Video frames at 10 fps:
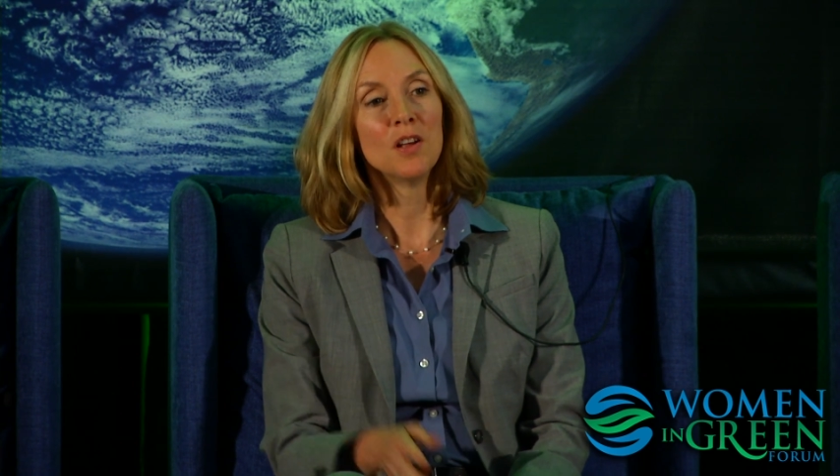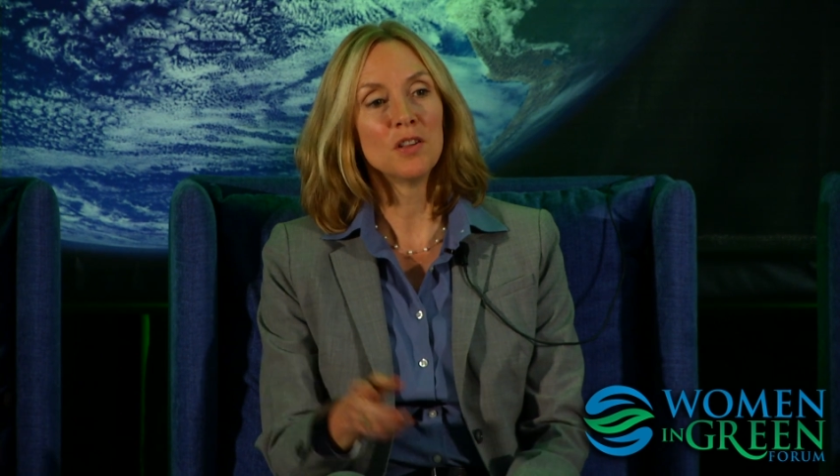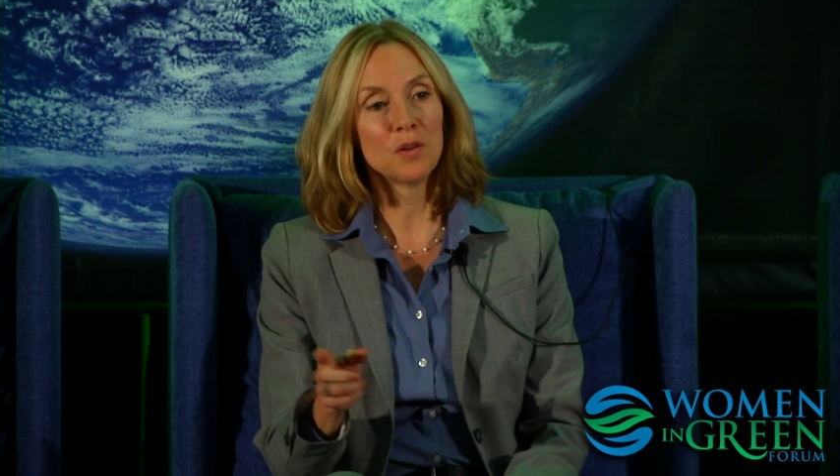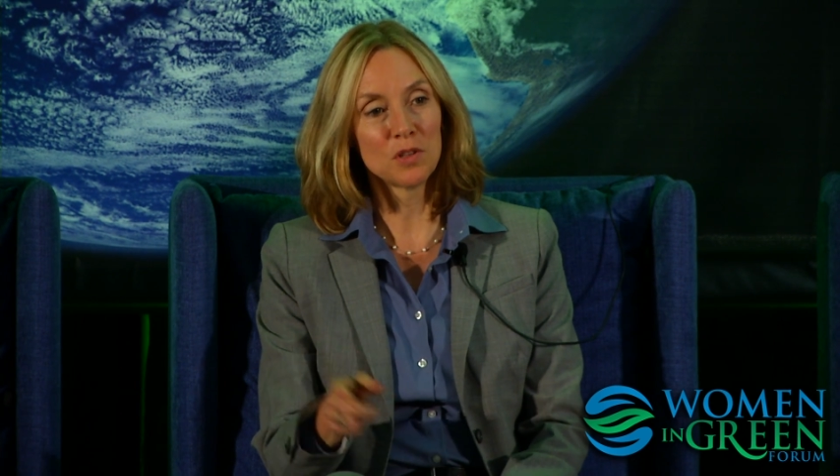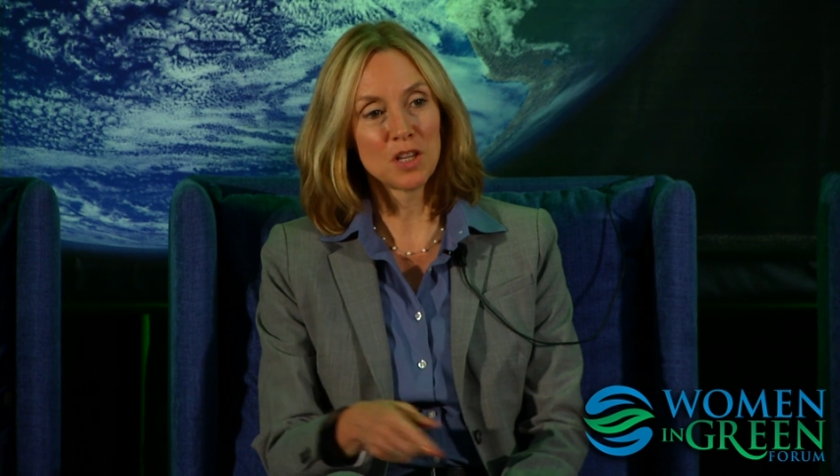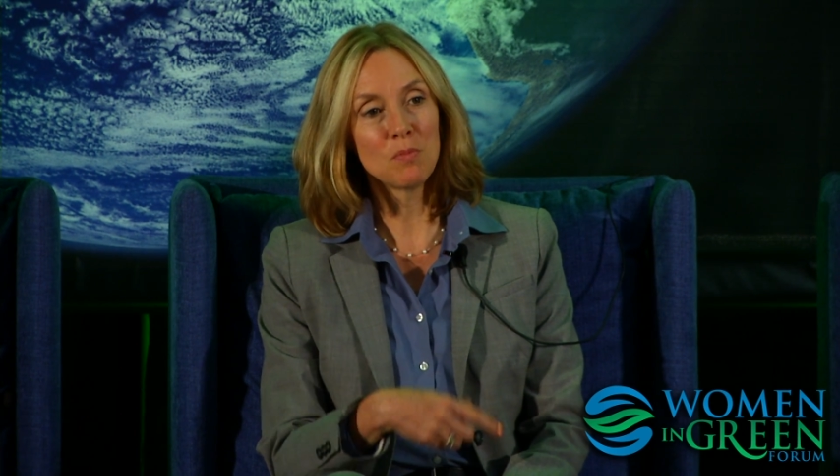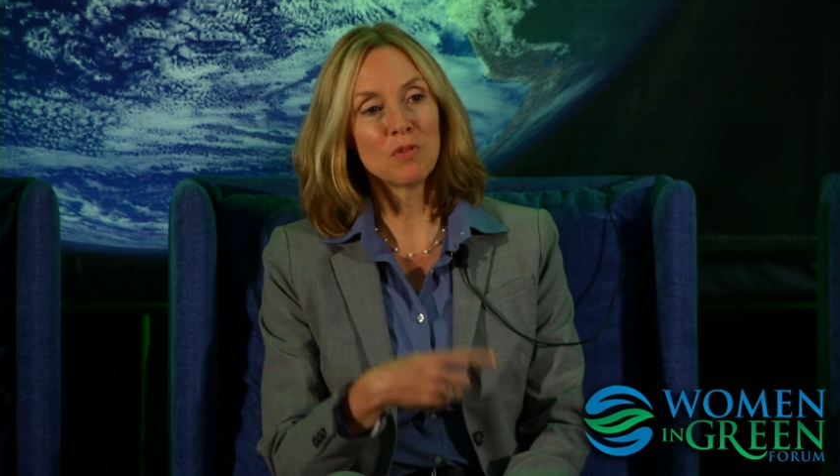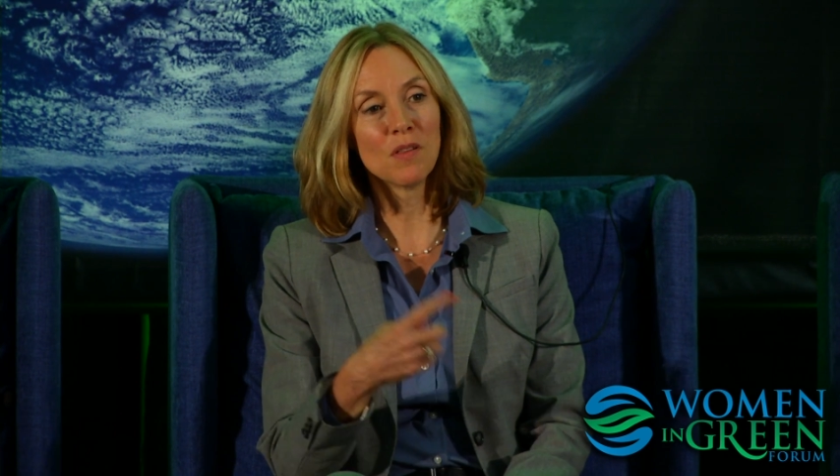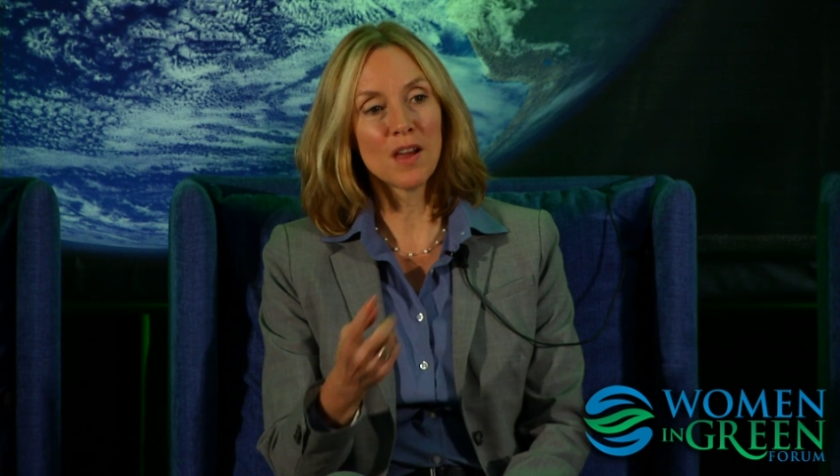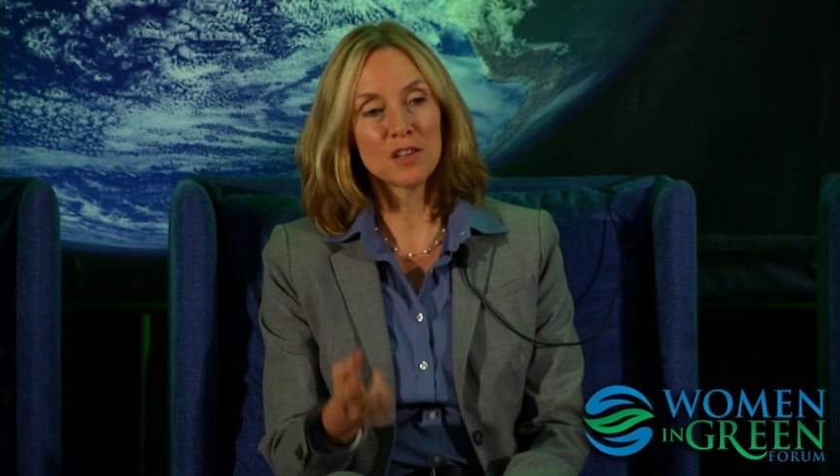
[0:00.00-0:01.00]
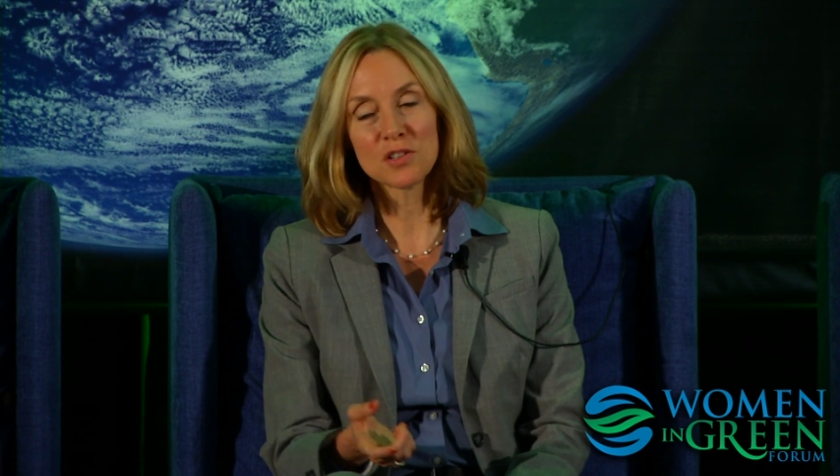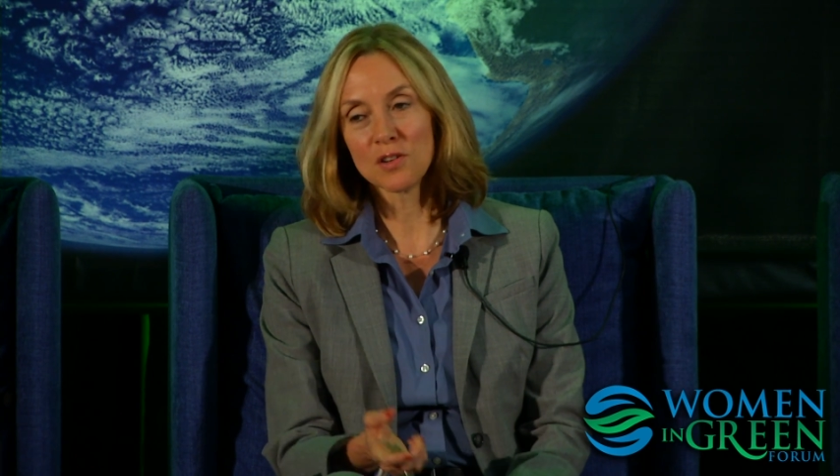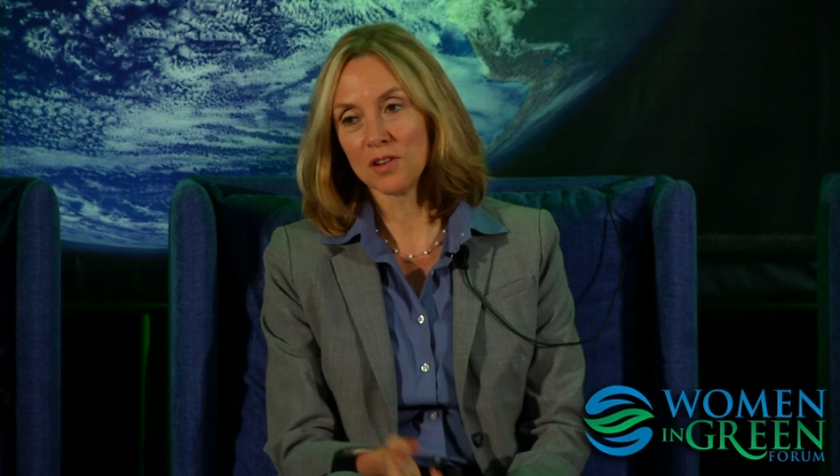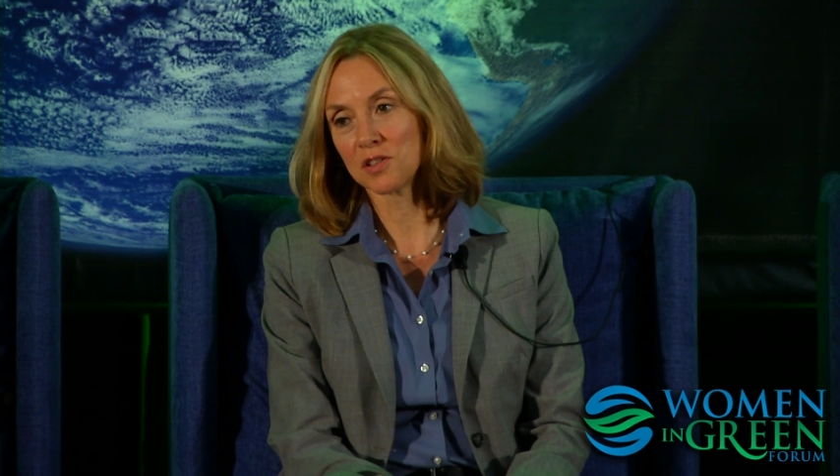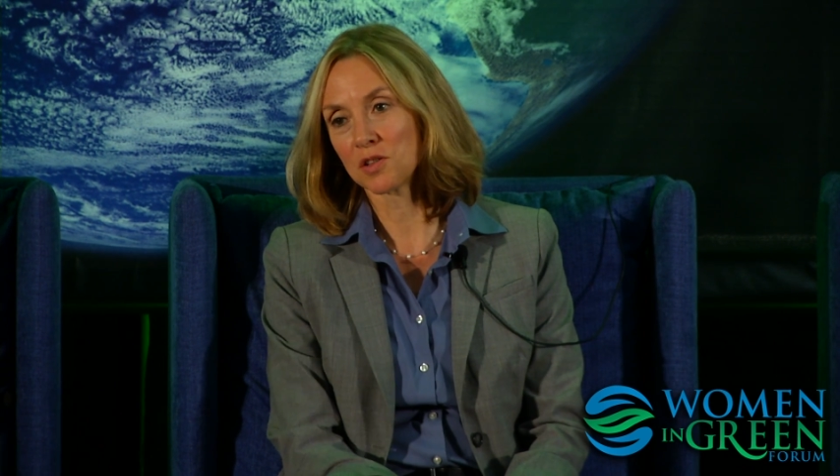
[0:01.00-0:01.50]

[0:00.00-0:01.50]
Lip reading: that would keep the lights on,